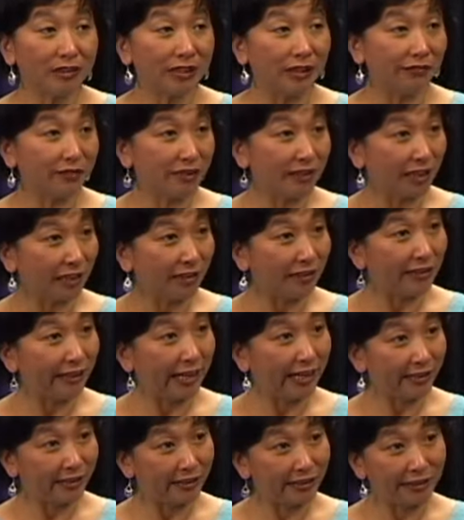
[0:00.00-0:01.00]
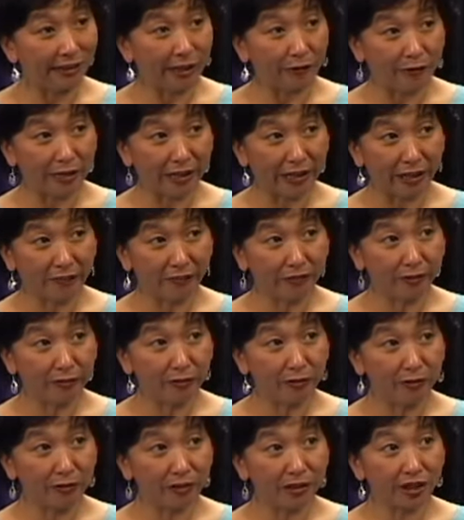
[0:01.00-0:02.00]
after another lady in that recovery
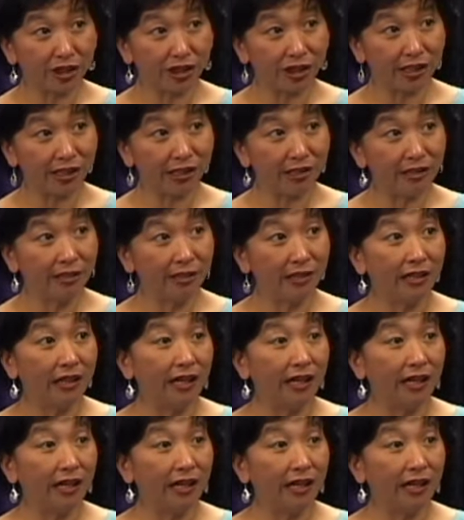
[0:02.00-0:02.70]
room, and she